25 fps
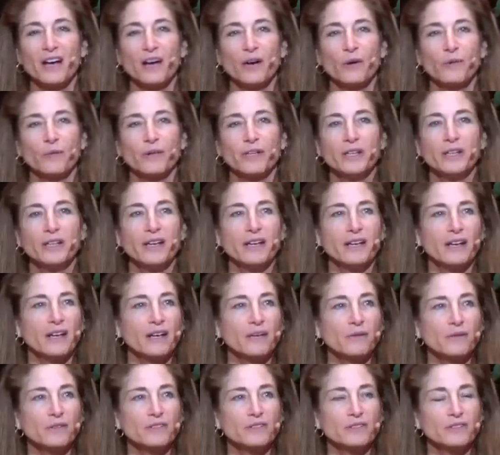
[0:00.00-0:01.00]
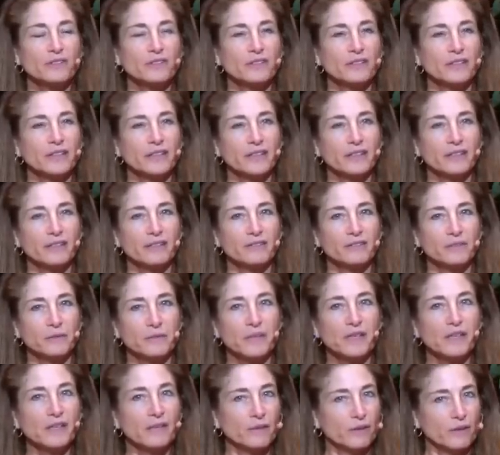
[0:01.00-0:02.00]
a week, and I was still like, to
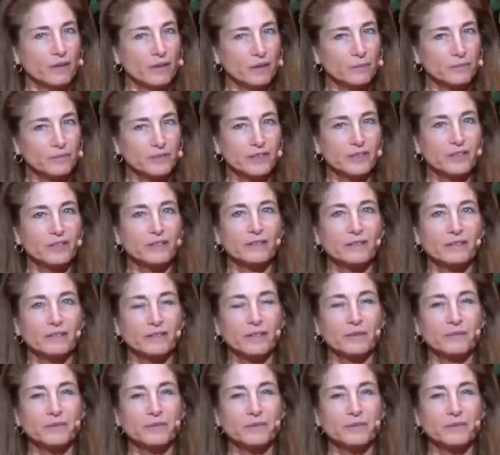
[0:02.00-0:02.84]
me, well, I'm still,